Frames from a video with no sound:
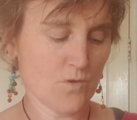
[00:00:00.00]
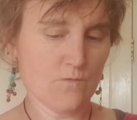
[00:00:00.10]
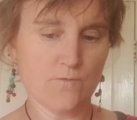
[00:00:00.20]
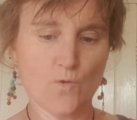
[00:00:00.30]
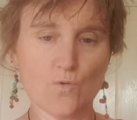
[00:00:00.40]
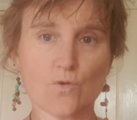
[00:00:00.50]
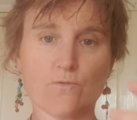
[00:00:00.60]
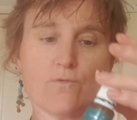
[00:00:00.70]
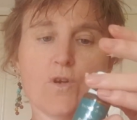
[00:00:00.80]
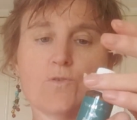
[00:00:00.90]
4
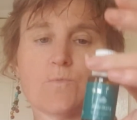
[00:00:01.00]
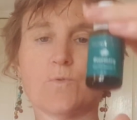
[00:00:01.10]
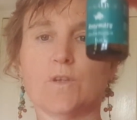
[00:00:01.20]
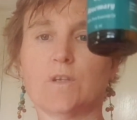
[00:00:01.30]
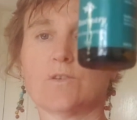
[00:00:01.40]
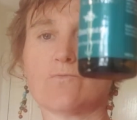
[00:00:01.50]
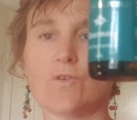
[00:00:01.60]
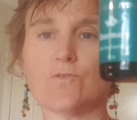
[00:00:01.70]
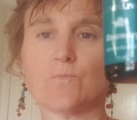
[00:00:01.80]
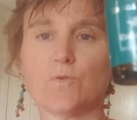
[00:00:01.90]
of rosemary, because
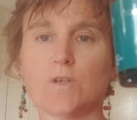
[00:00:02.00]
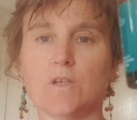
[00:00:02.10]
rosemary